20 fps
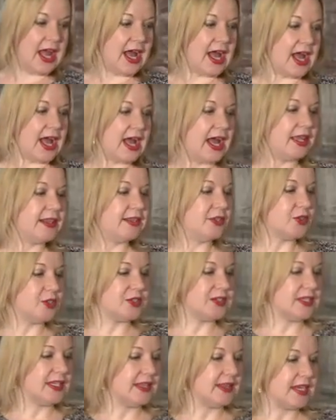And you'll
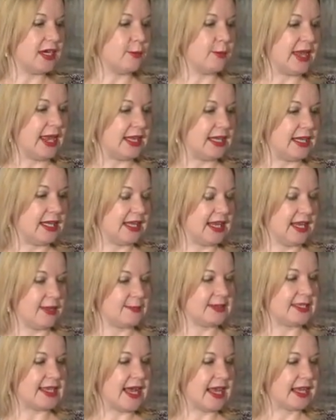see there many
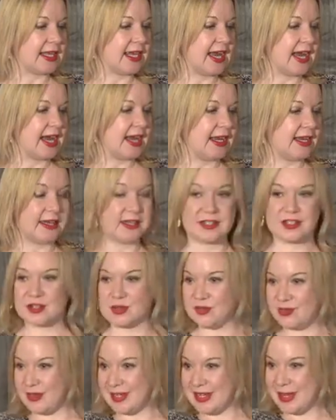names: Nat Carrier,
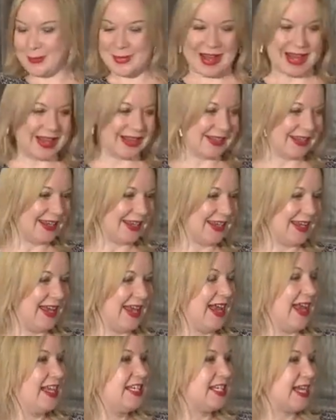Sophia Malik,
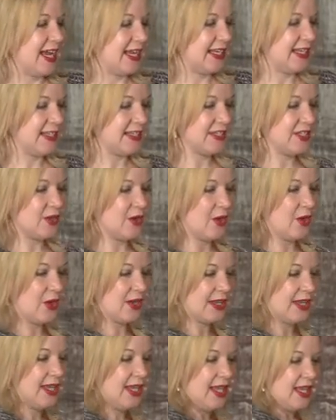Jackie
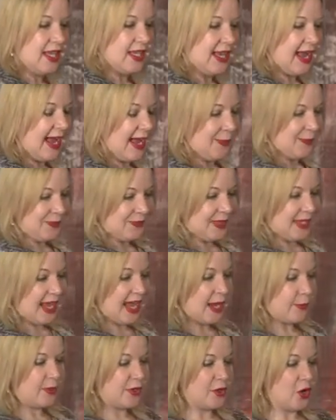Son,
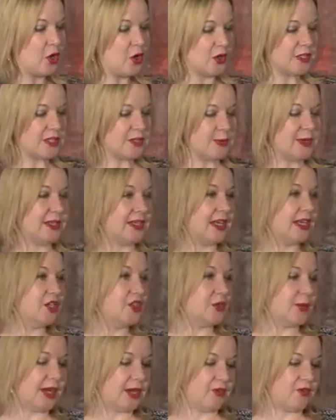Cameron Hossman and
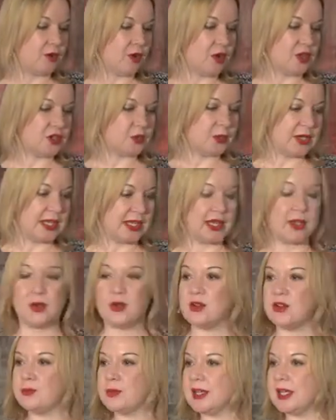Joelle Rodway,
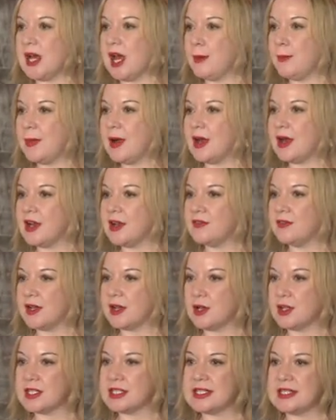who have become part of
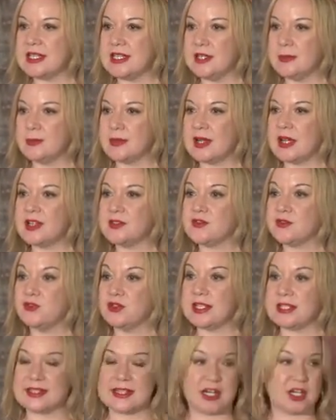our team as
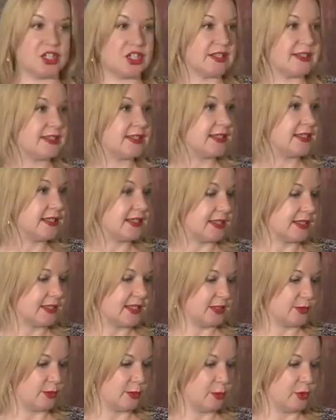research assistants
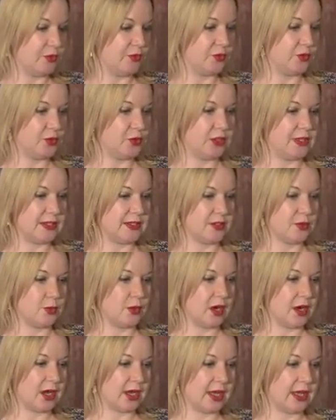as we move through this
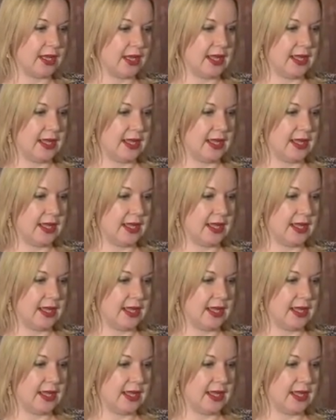work.